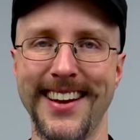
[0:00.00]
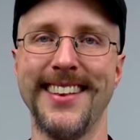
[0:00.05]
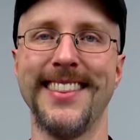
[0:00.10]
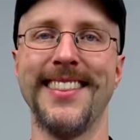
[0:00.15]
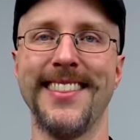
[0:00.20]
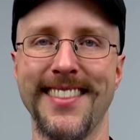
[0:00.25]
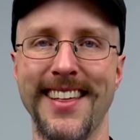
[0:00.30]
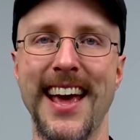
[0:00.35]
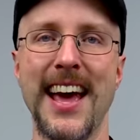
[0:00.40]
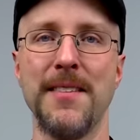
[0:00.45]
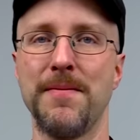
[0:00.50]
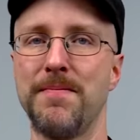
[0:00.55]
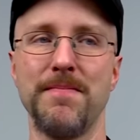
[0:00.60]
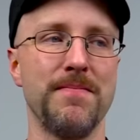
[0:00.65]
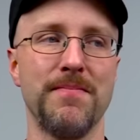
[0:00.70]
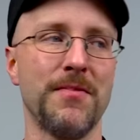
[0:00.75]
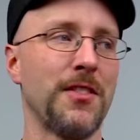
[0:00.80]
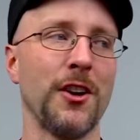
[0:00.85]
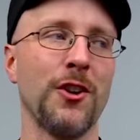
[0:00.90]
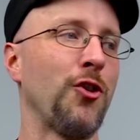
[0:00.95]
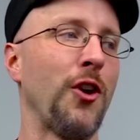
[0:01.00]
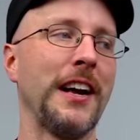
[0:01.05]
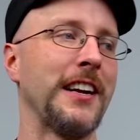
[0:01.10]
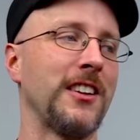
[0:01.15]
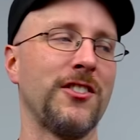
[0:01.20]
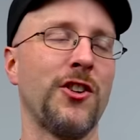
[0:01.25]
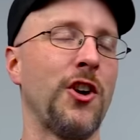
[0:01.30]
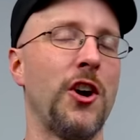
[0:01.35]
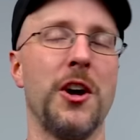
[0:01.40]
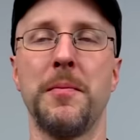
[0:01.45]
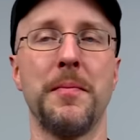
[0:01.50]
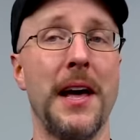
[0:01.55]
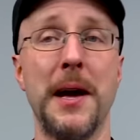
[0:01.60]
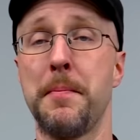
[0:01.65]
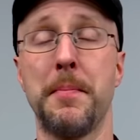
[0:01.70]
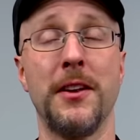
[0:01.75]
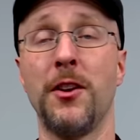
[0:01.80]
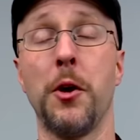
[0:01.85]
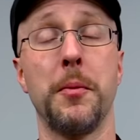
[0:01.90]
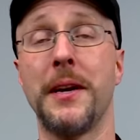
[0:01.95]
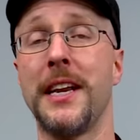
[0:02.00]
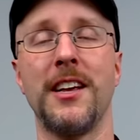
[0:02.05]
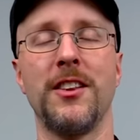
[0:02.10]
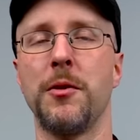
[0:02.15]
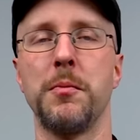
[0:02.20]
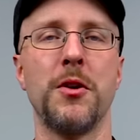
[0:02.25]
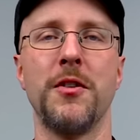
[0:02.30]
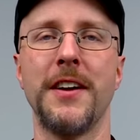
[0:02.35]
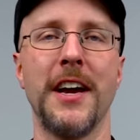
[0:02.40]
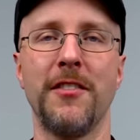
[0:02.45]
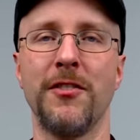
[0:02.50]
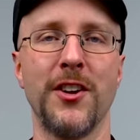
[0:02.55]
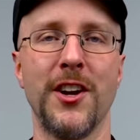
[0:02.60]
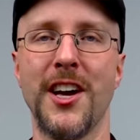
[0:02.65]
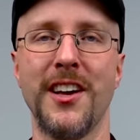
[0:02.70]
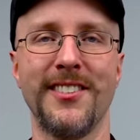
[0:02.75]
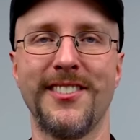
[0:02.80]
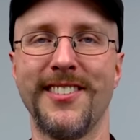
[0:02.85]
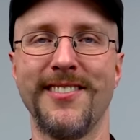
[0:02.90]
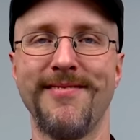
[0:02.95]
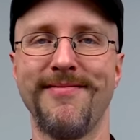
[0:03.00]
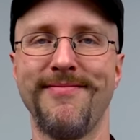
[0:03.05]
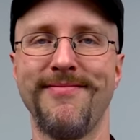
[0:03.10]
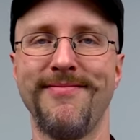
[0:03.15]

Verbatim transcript: In that the credits call him that, but nobody in the movie ever does.